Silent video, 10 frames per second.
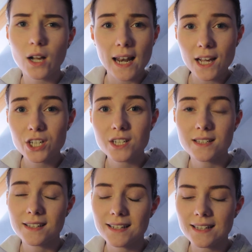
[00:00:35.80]

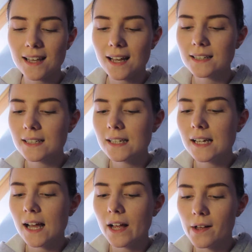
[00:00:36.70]
collections and things like that,
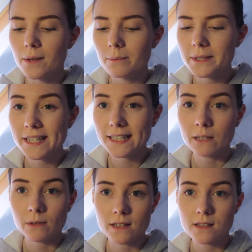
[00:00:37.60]
um,
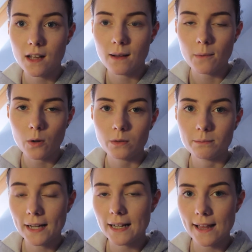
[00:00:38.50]
particularly with um, old
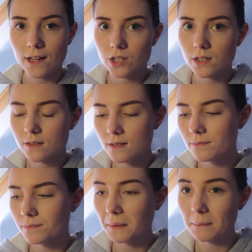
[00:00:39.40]
Mac
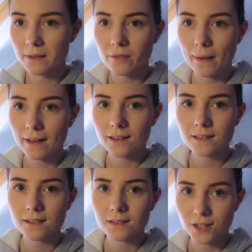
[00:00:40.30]
collections. I'm a bit of a Mac
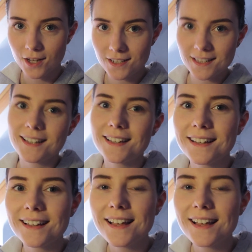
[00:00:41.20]
nerd.